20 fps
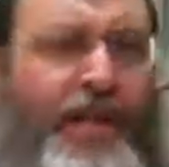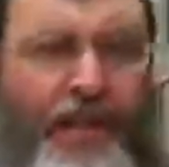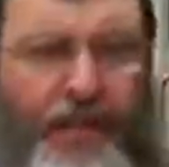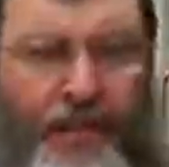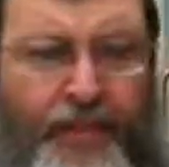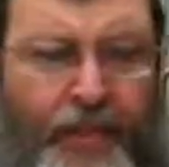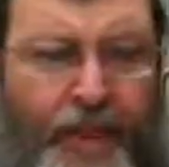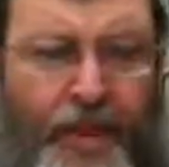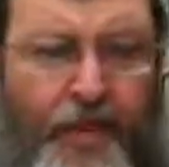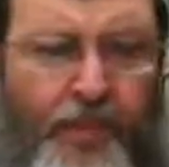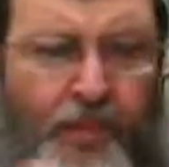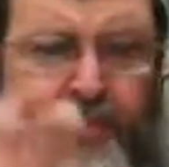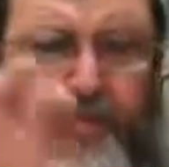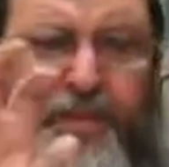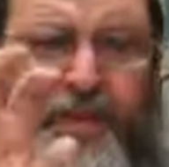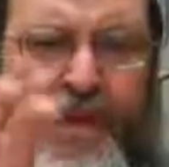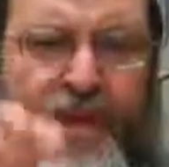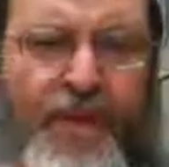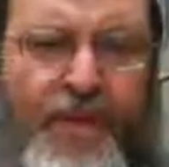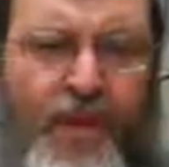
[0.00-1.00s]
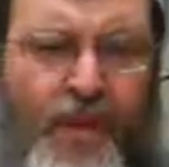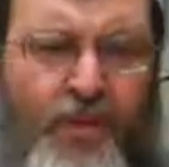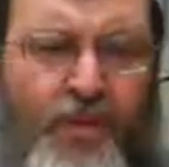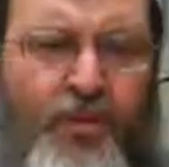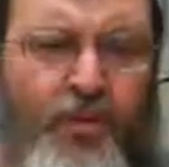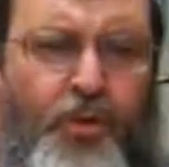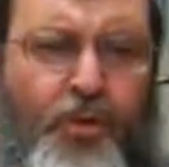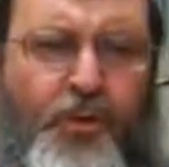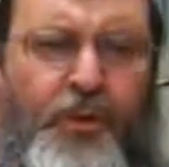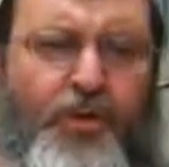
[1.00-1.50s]
Those that, those
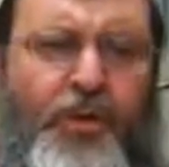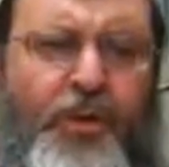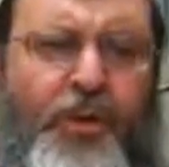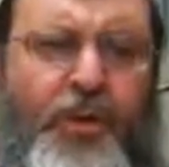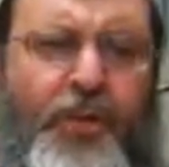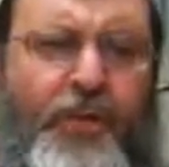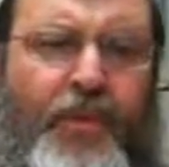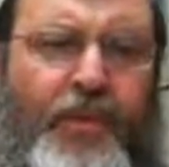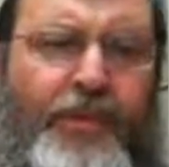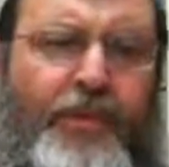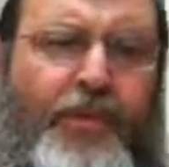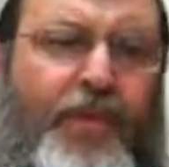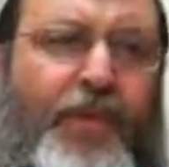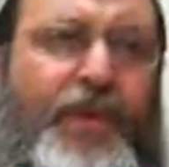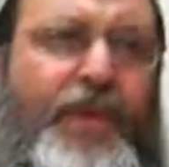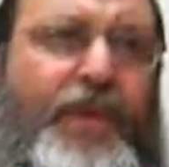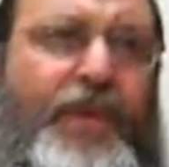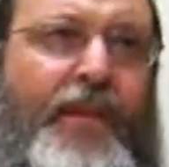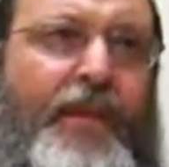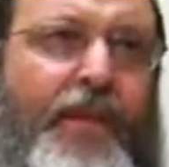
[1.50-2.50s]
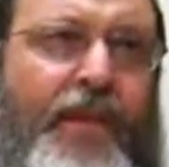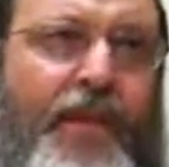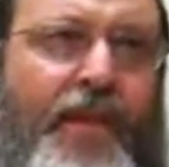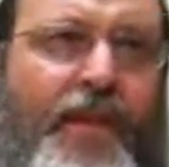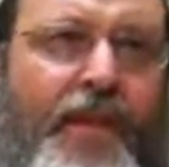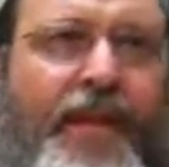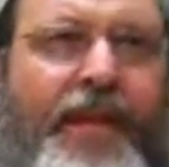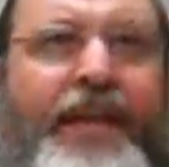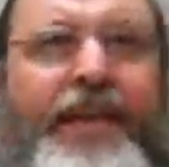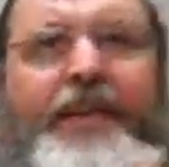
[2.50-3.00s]
two psukim we put in the
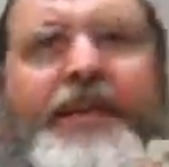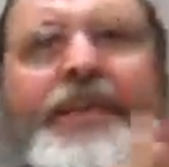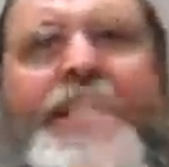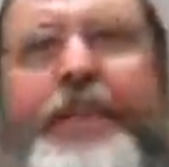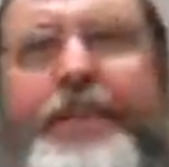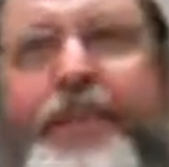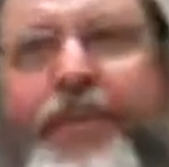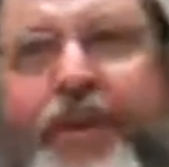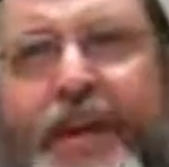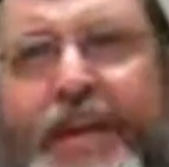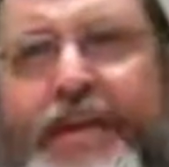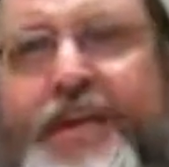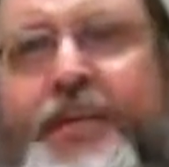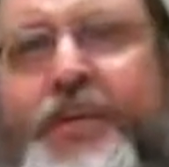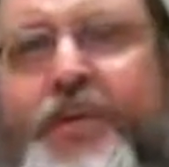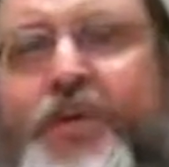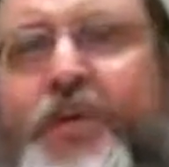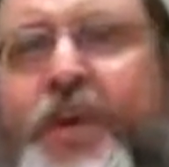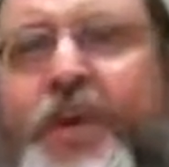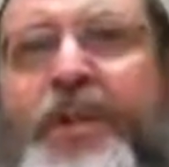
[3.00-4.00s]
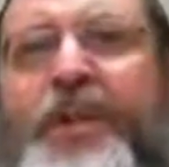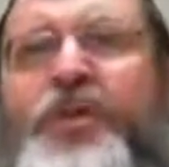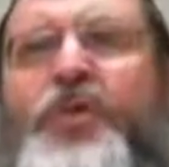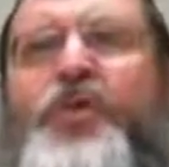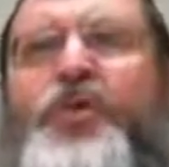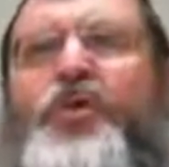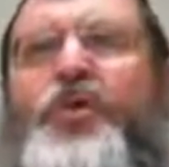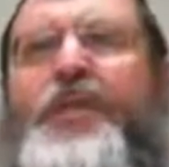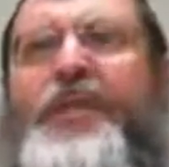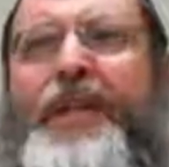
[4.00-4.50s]
middle, and it separates between these
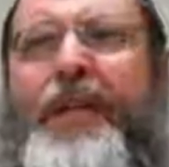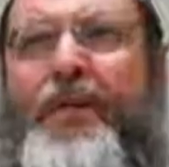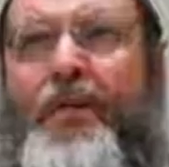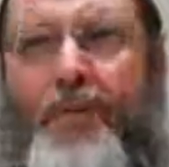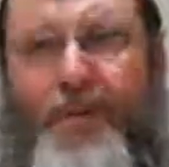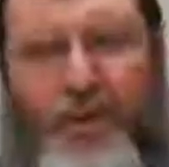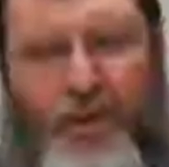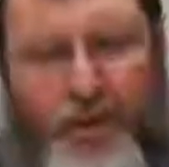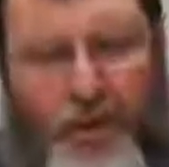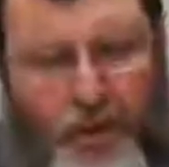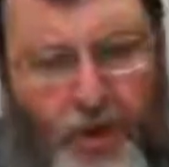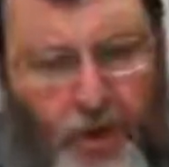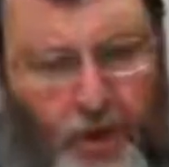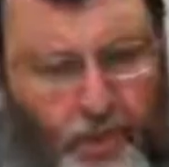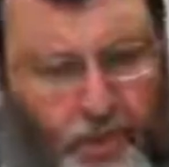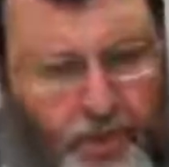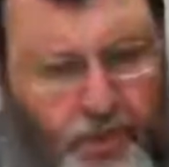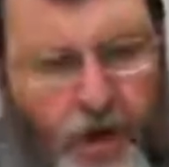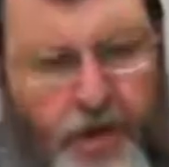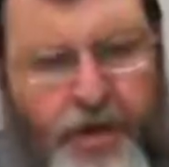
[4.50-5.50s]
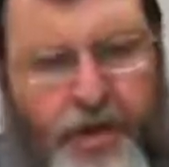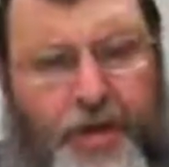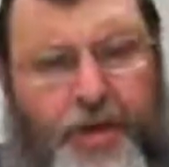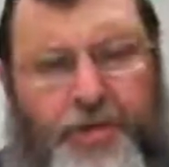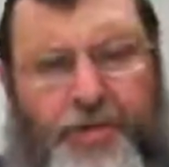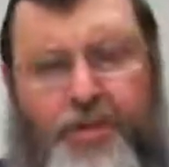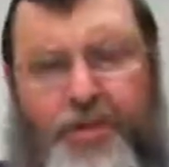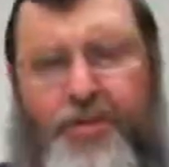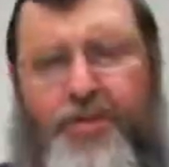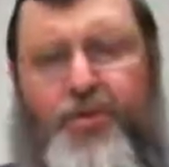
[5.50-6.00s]
two terrible
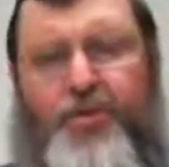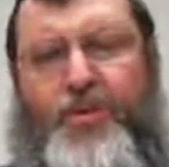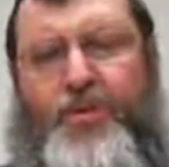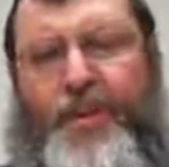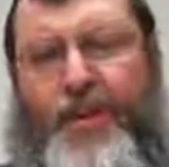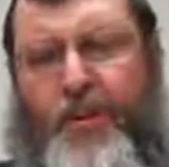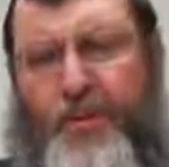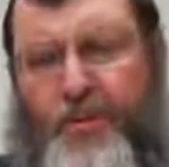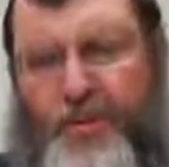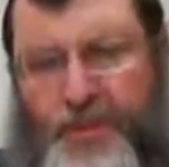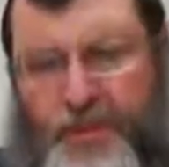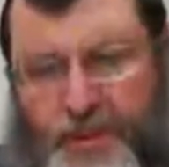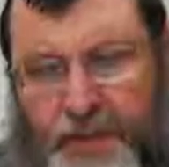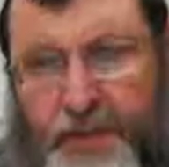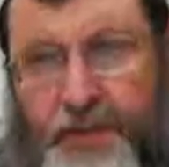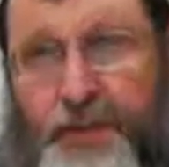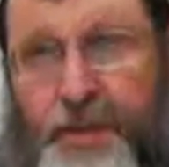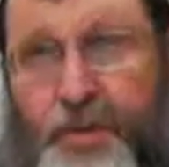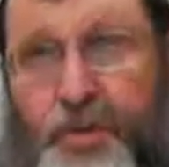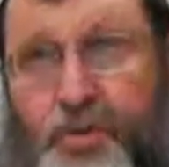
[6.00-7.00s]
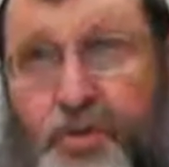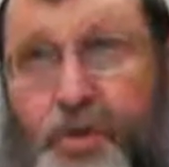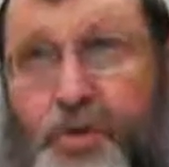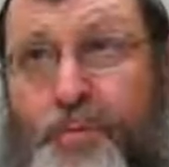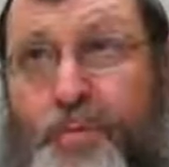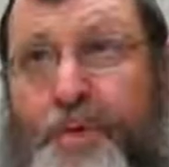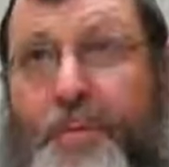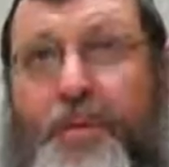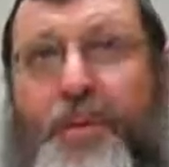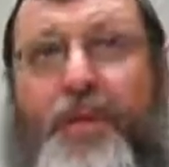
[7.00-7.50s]
puranios, these two terrible sins that the Jewish
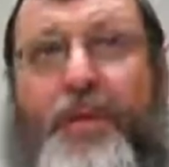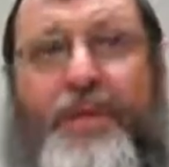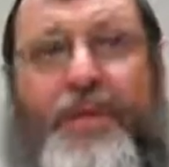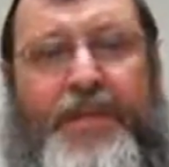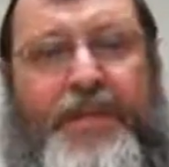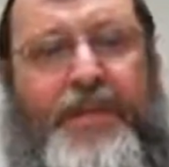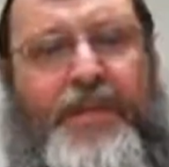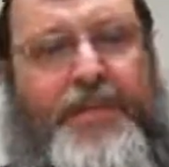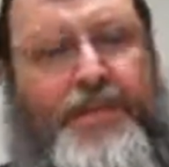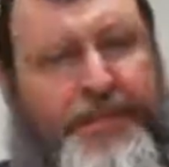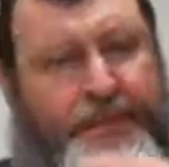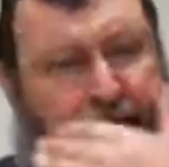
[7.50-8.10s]
people committed.